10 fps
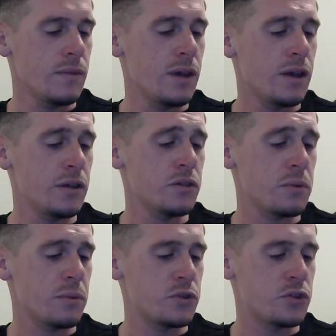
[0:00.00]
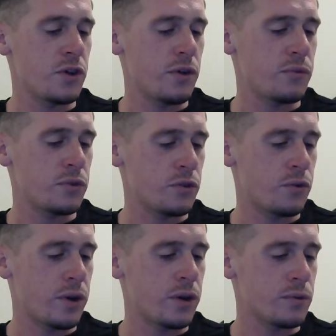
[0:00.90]
Yeah, this one was tough with the
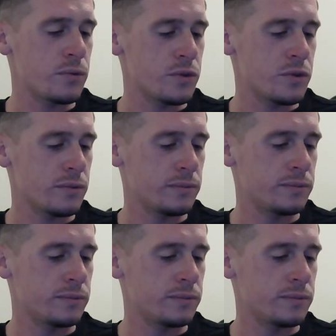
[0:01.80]
crinkles.